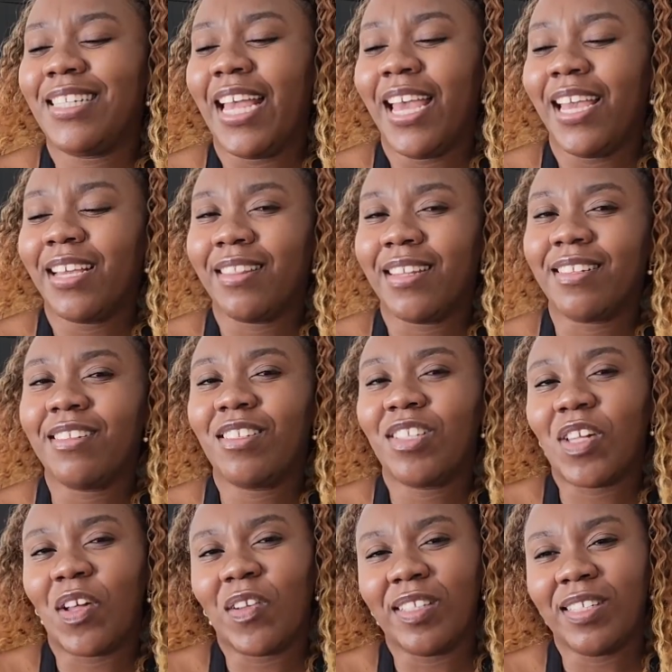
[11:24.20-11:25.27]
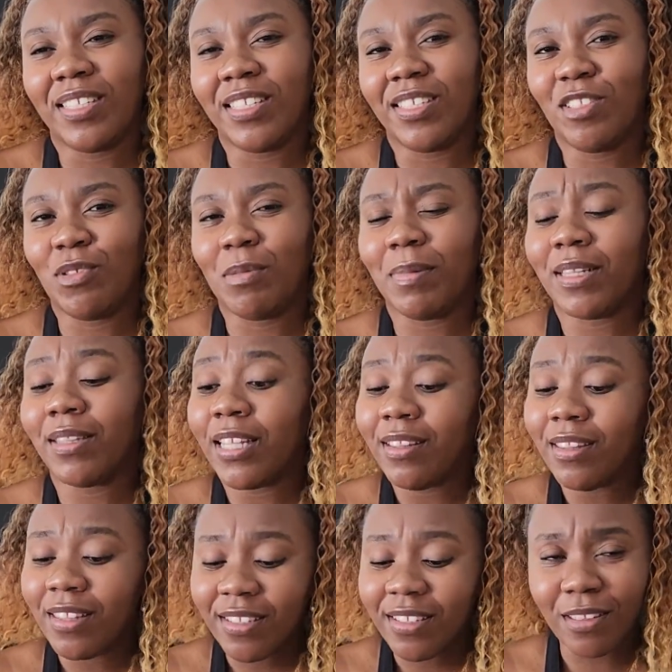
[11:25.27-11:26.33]
tang and that saltiness to it. But
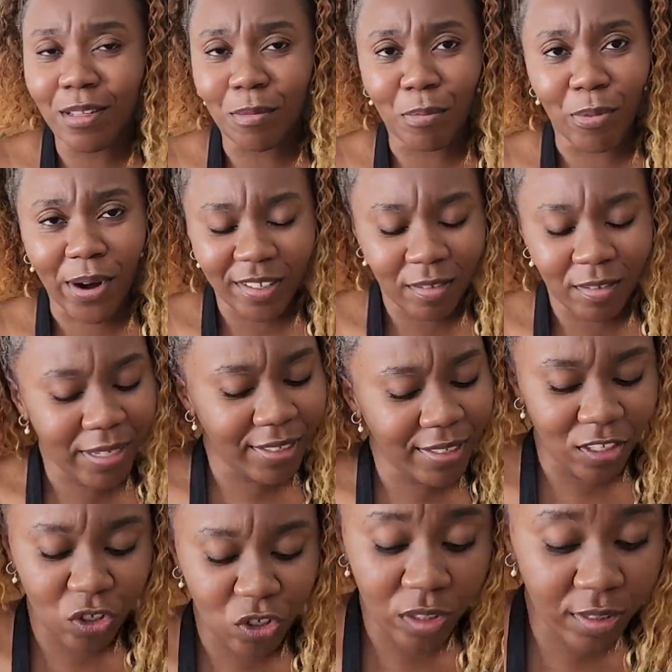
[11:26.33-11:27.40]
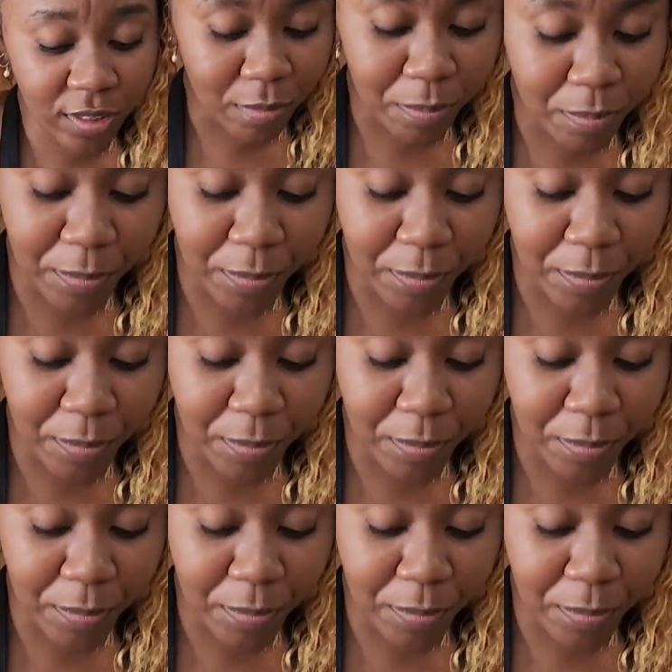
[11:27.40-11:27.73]
then the braai spice is just the